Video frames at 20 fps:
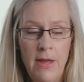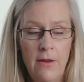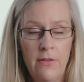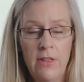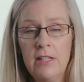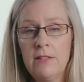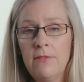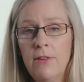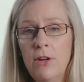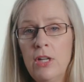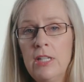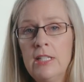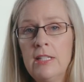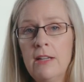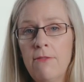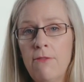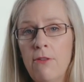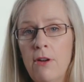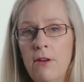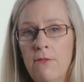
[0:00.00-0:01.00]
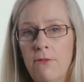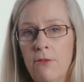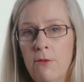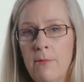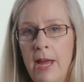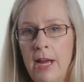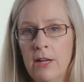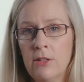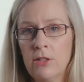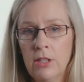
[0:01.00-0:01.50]
Now, that's very different
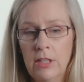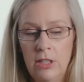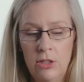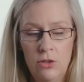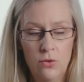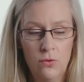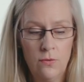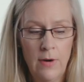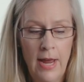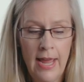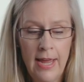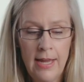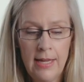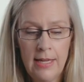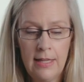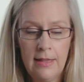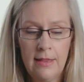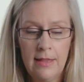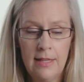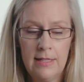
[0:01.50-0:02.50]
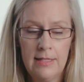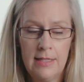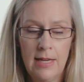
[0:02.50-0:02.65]
from actually dragging the